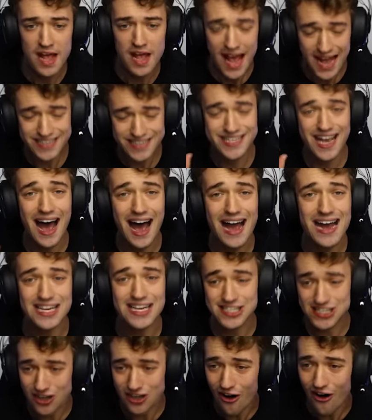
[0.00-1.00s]
as high a
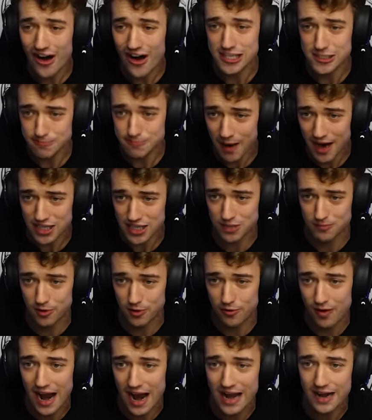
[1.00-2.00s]
score as
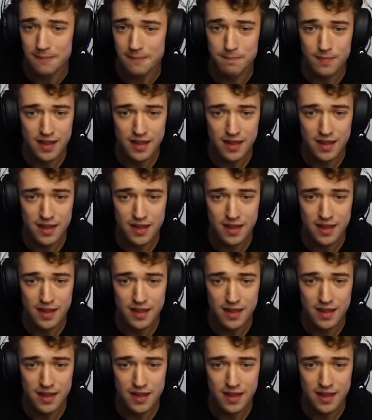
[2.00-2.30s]
possible, right?